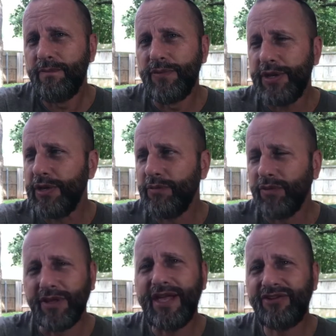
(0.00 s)
the
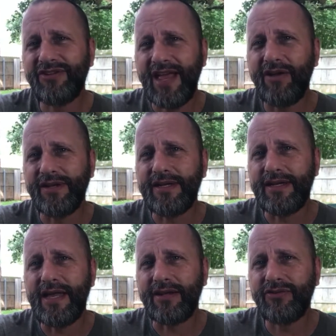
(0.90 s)
less sound it
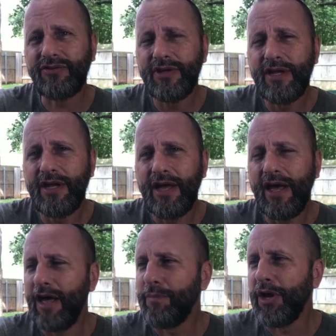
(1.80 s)
gets.
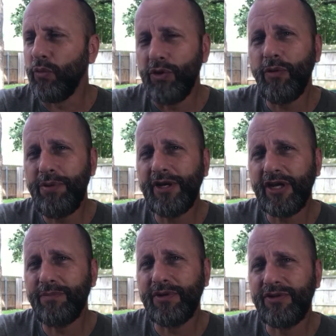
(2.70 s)
But it will pick
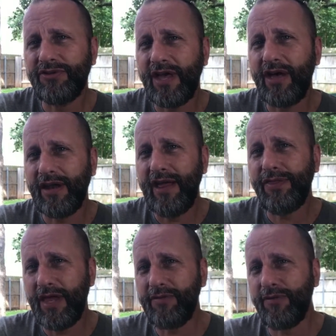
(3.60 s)
up good sound, I
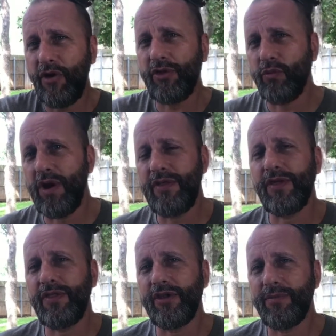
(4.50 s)
think, farther away
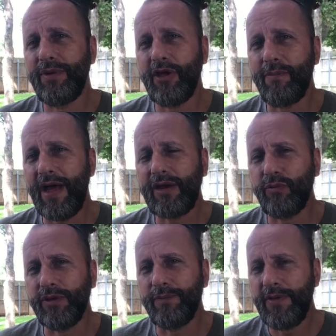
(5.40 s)
than the lapel mic
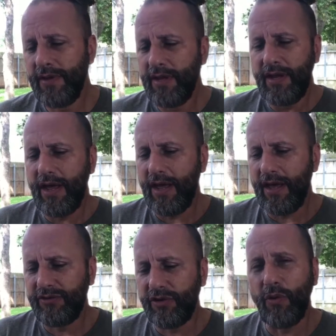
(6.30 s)
will.
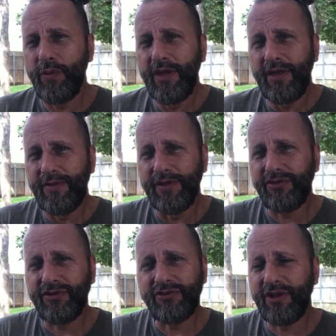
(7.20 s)
So
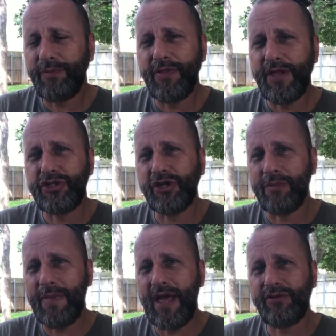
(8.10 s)
this is something that you
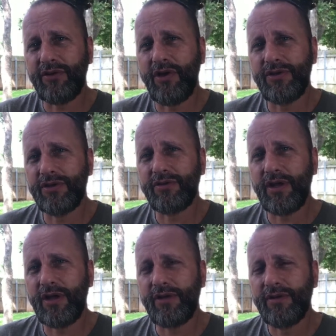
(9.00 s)
can mount on
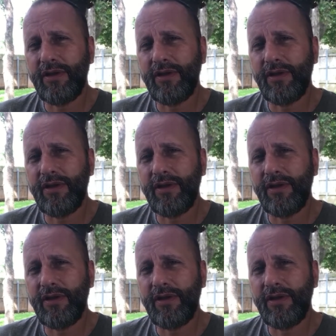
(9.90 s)
your